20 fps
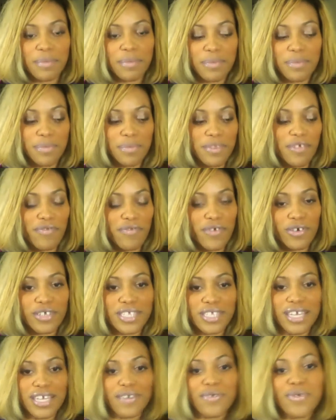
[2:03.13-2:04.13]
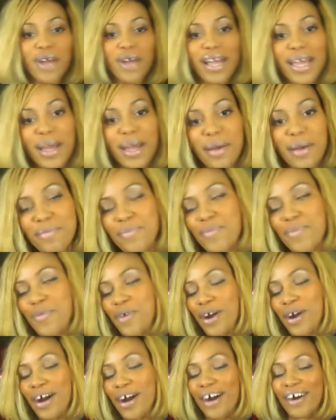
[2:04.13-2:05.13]
the folks at Who I Am
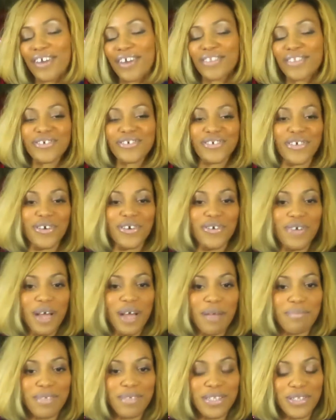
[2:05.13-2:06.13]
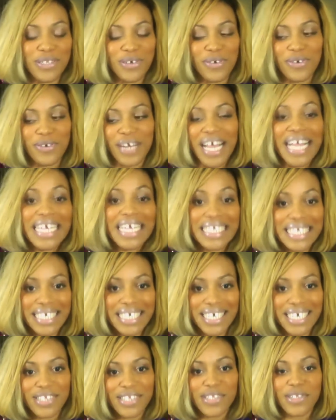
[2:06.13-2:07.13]
were on the show episode
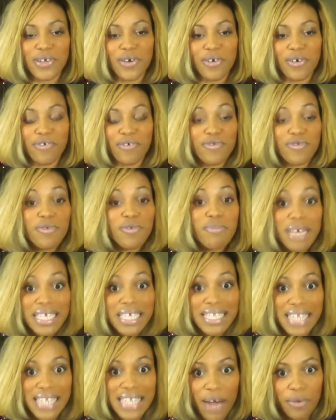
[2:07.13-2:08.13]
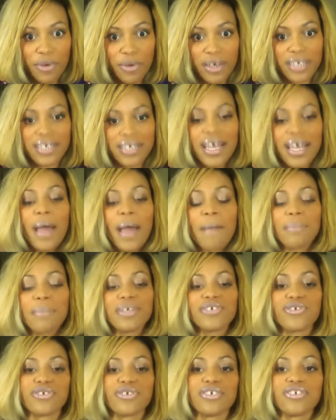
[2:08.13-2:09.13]
18, so if you missed that one, be
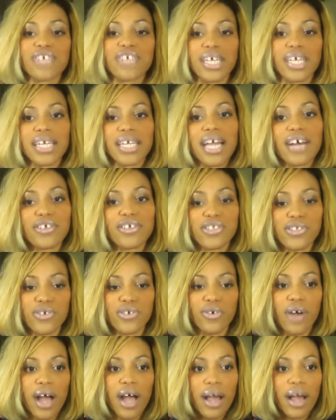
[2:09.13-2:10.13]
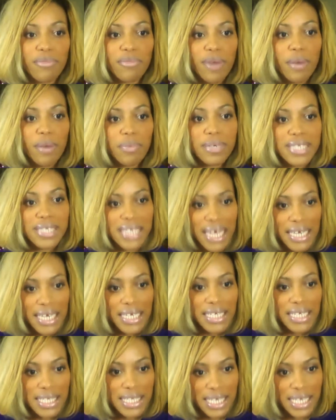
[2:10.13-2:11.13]
sure to check it out. So I'm
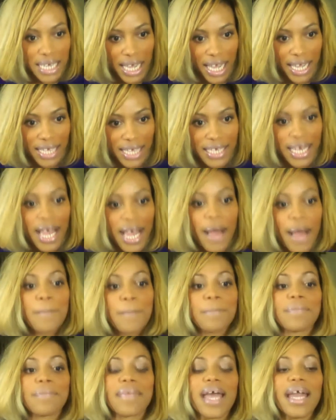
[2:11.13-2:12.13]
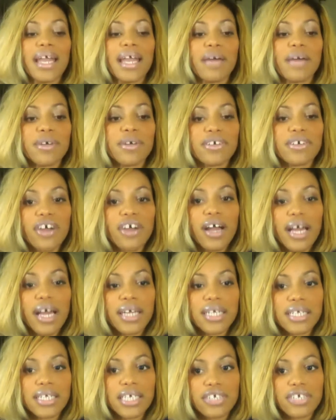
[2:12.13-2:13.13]
representing tonight, and I want to go ahead
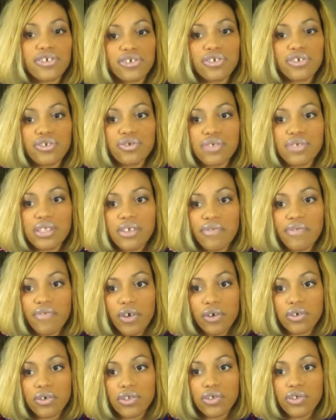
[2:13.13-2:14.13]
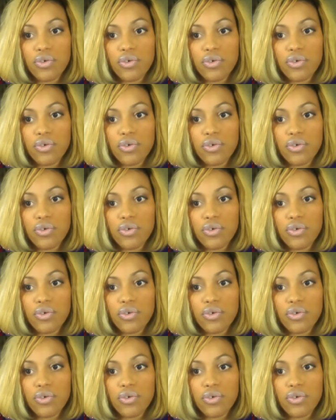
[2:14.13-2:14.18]
and introduce the folks who